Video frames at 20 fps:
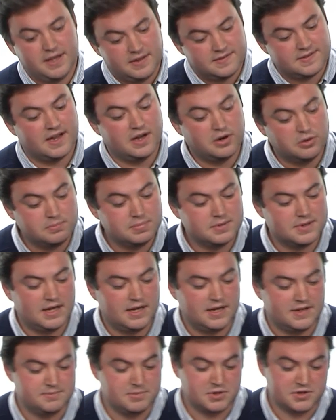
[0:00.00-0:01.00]
here to help
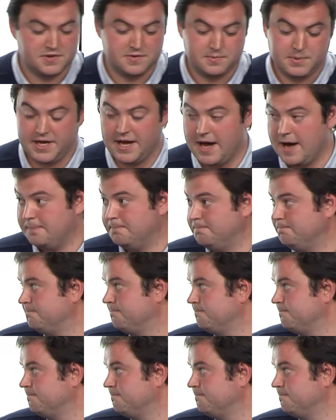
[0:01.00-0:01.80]
as much as we can.